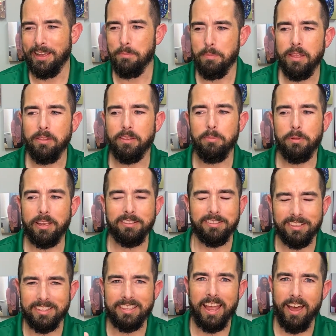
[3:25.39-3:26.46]
mainly because
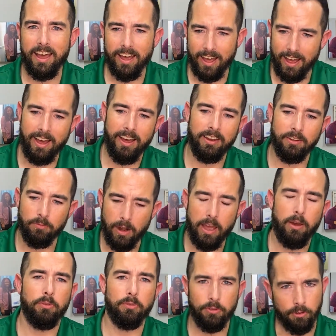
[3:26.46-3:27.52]
it's not on
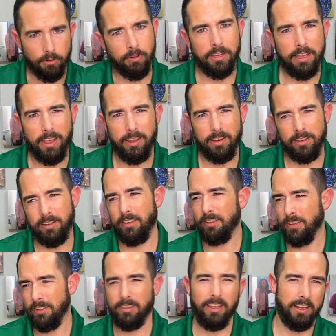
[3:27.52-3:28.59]
Route 30A, and I
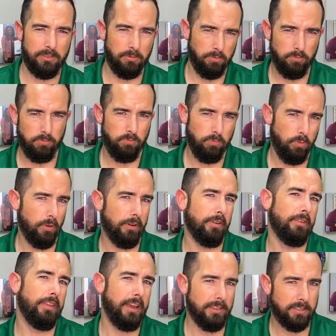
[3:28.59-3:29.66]
think that's where
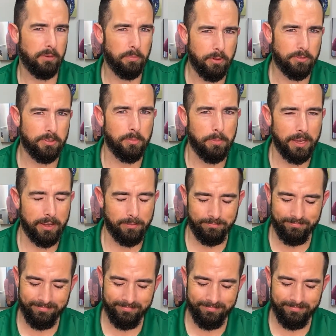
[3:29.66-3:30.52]
that's supposed to be.